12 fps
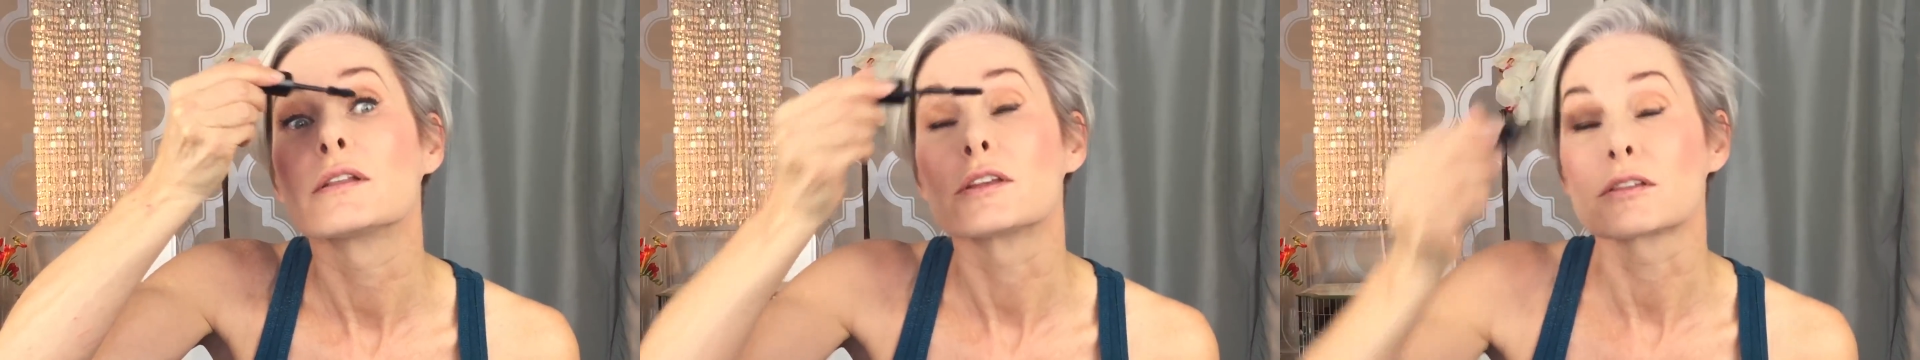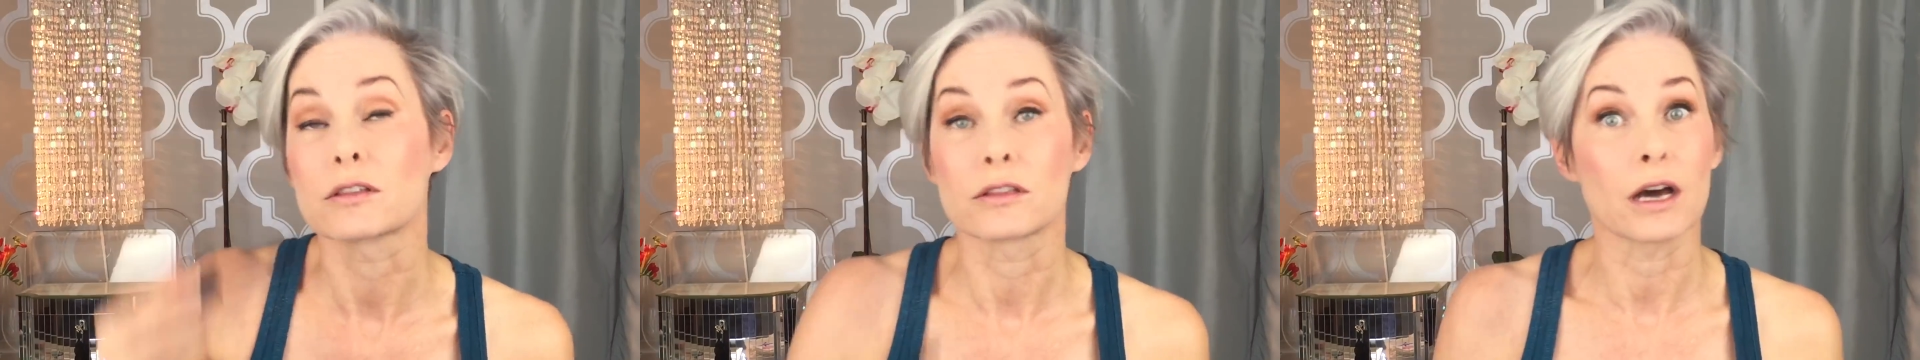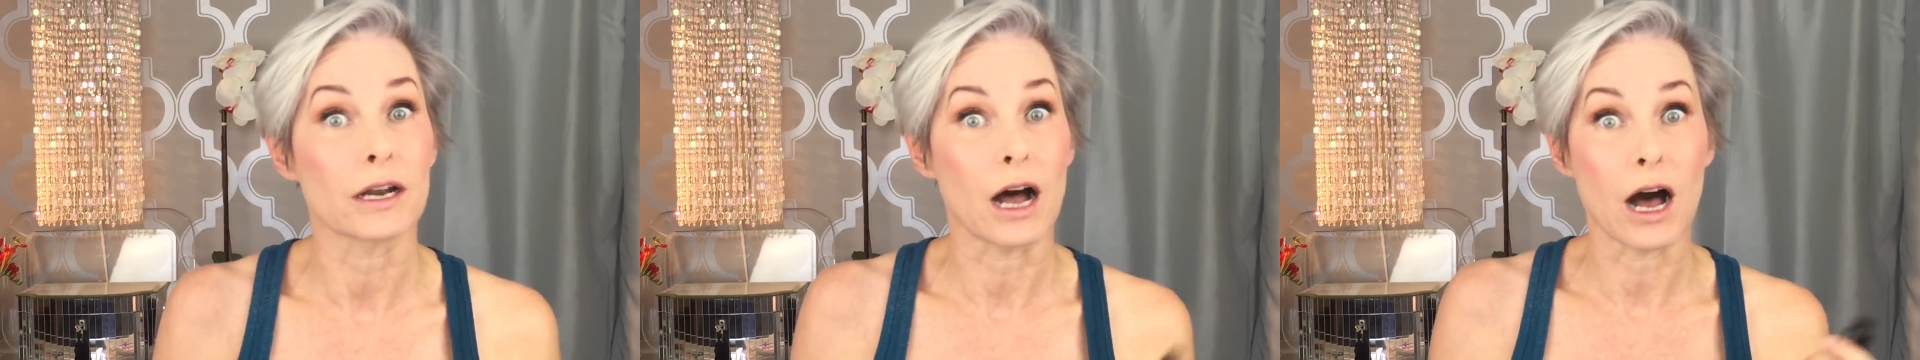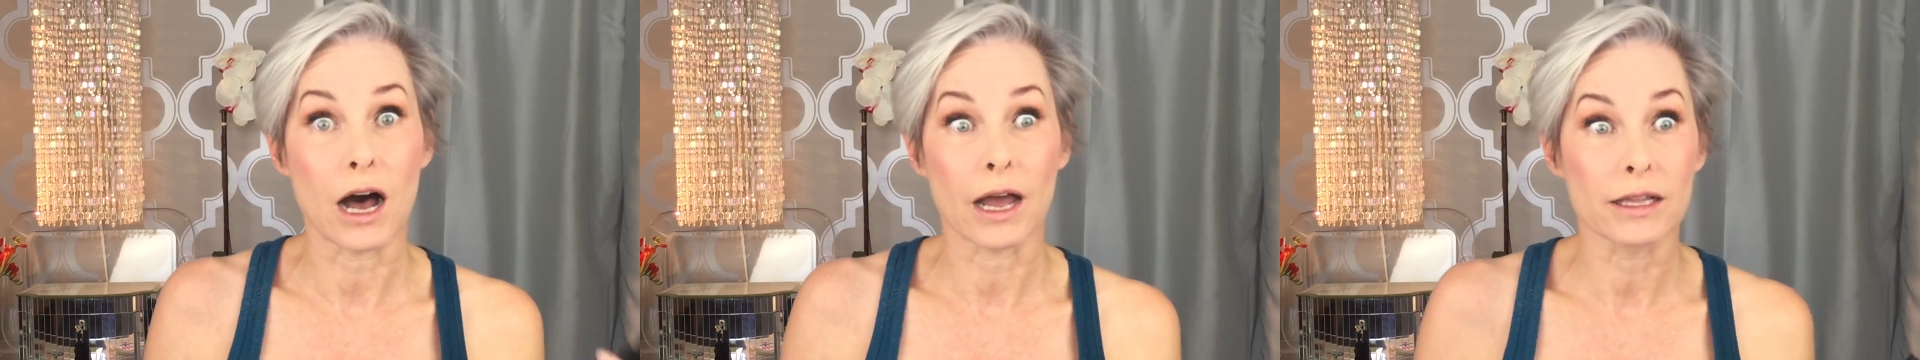This is not a
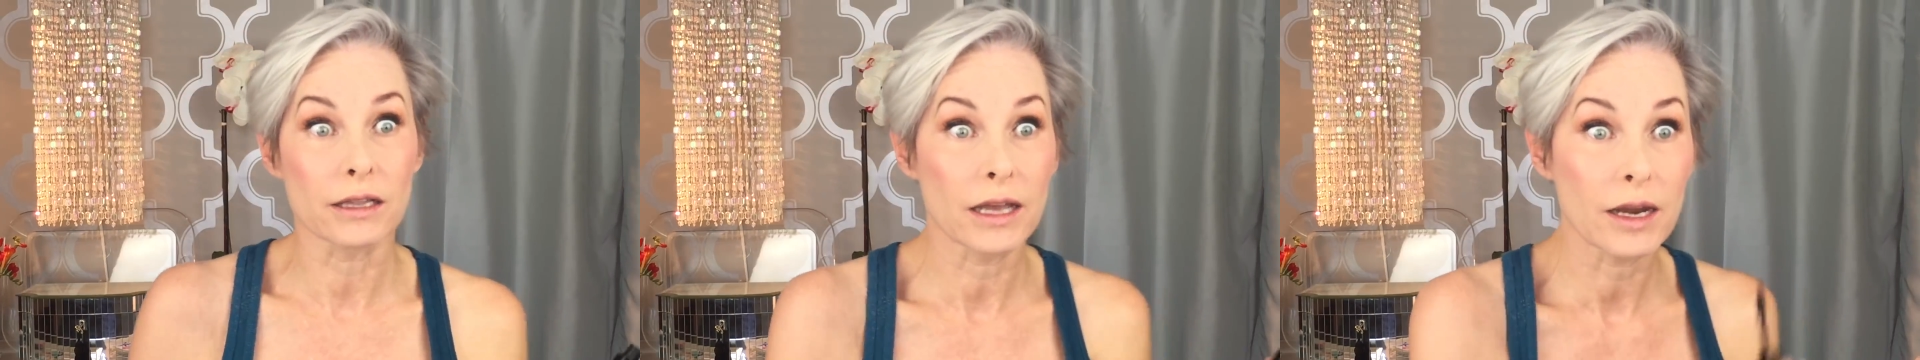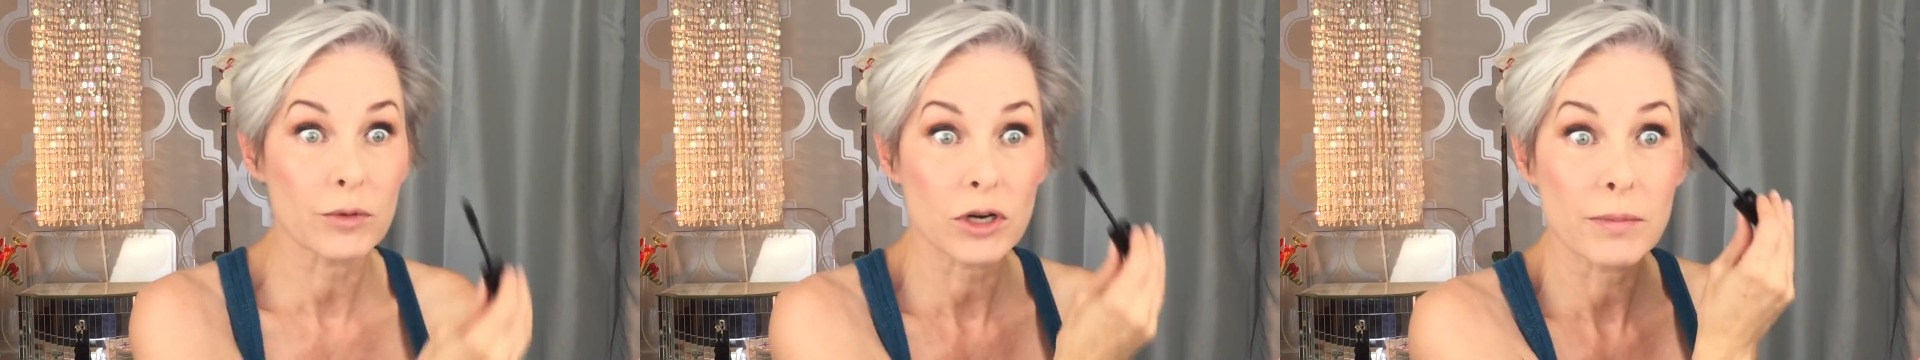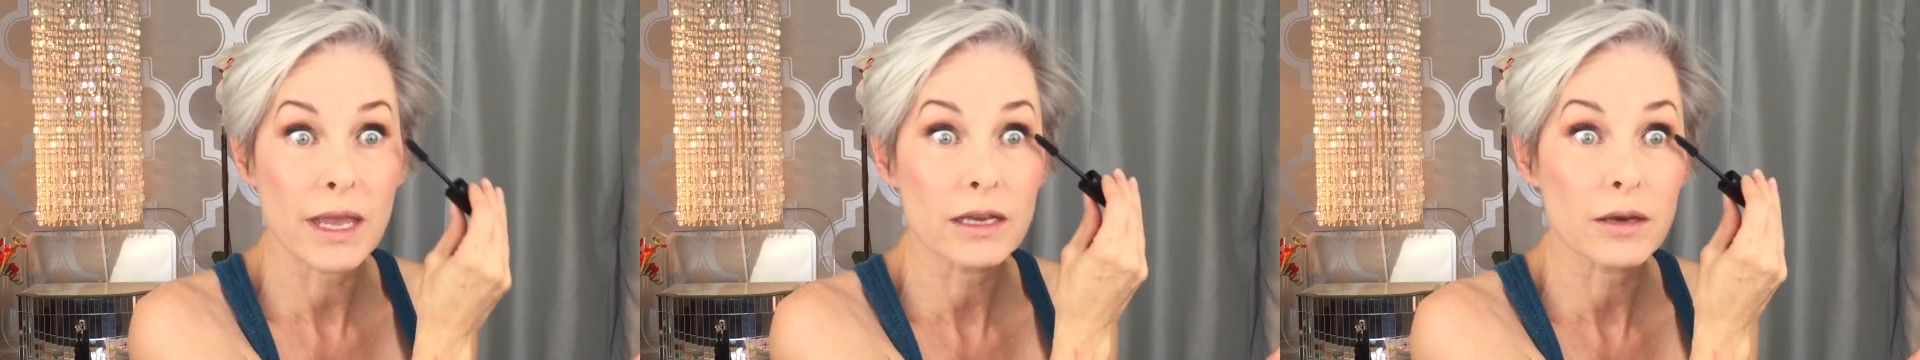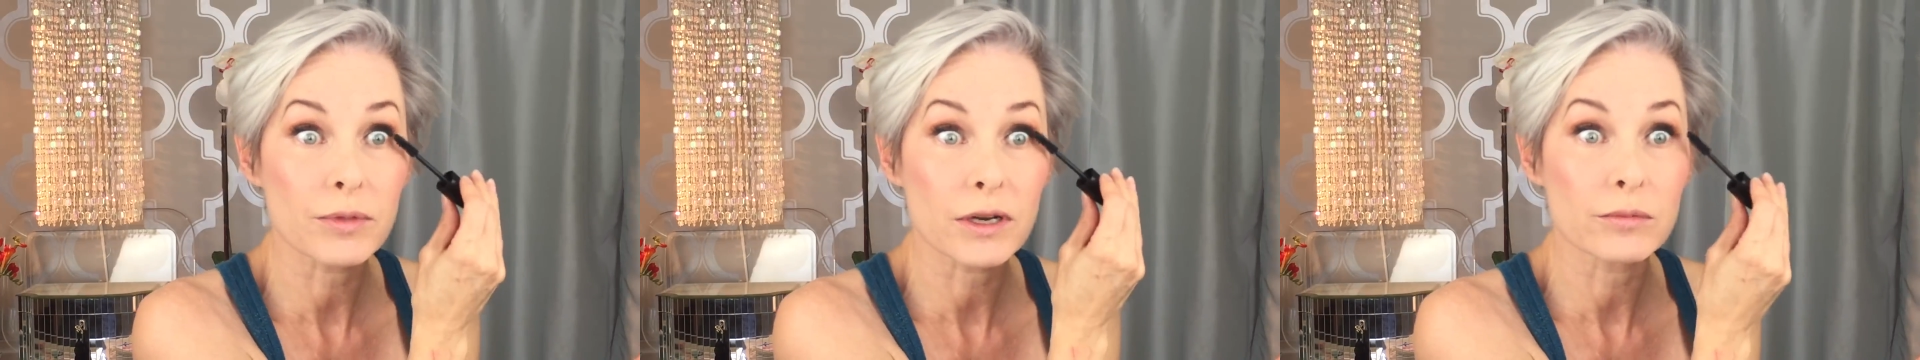high glamour
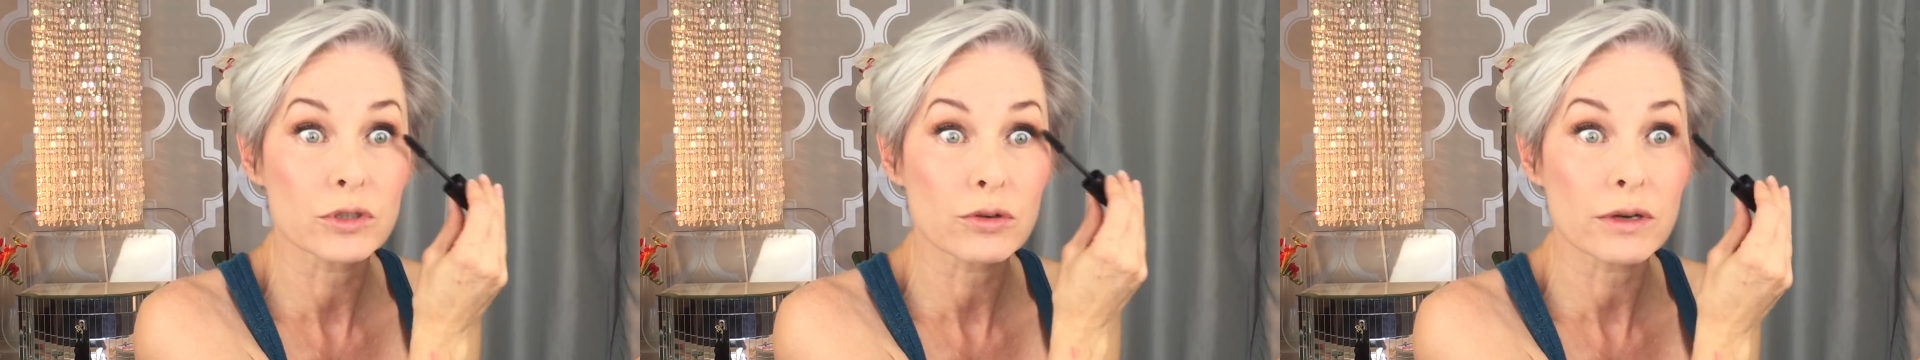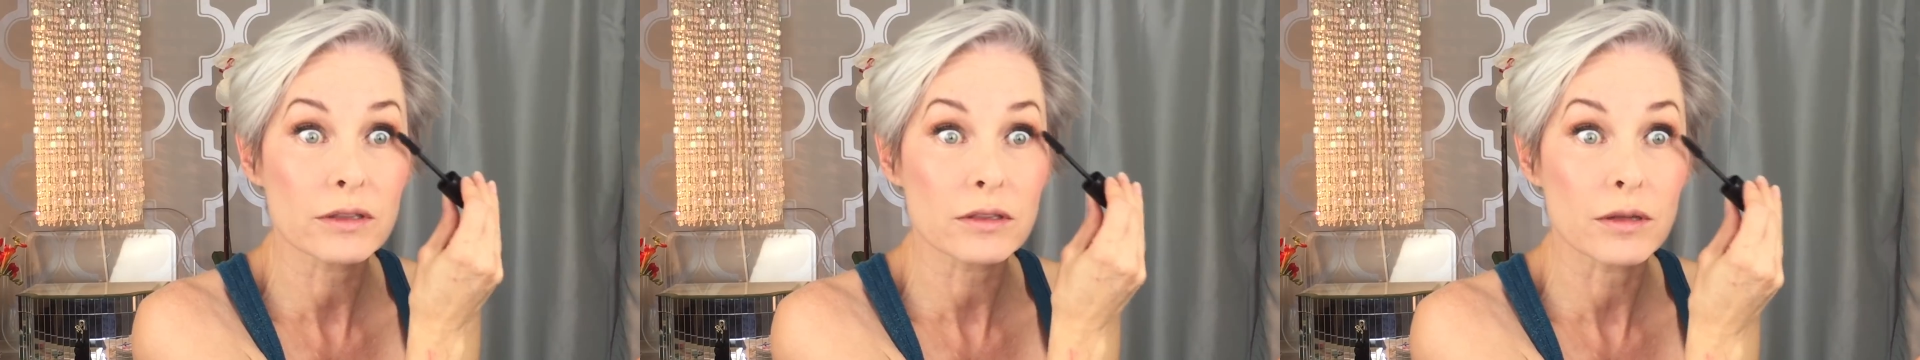makeup that I'm doing.